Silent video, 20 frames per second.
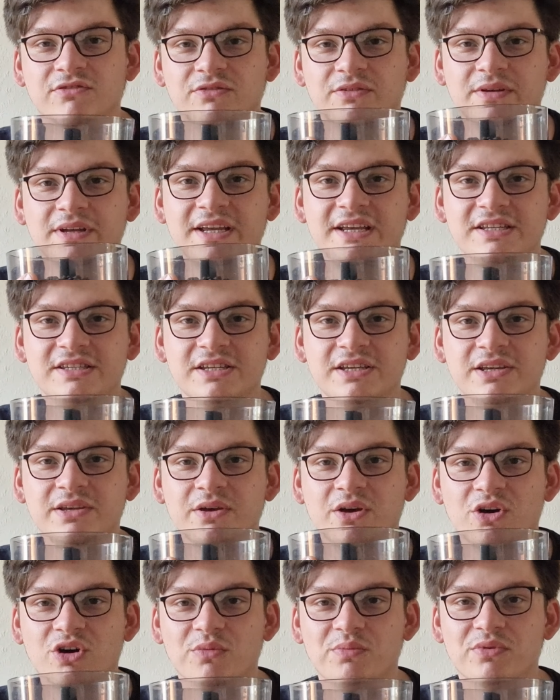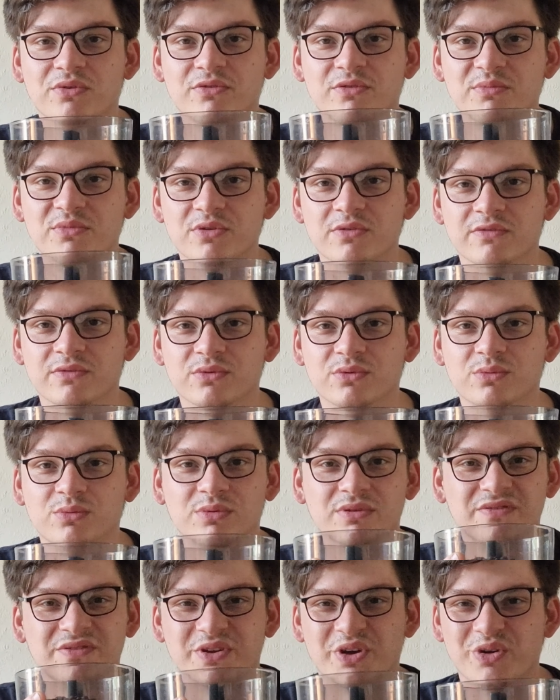Easy hopper removal
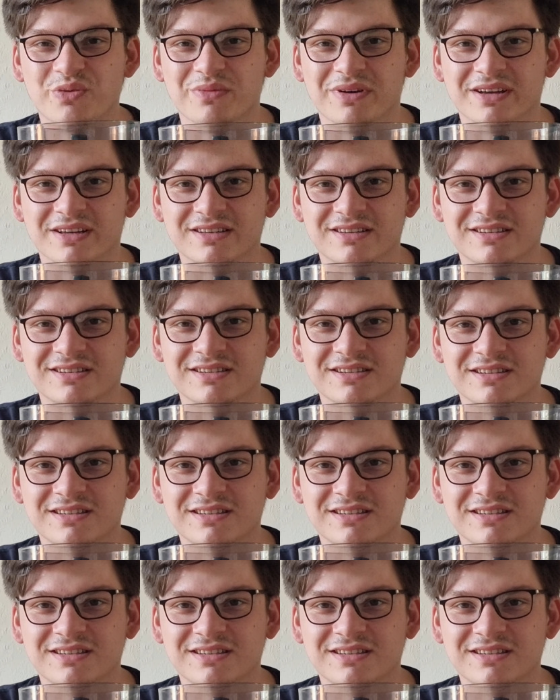with no mess.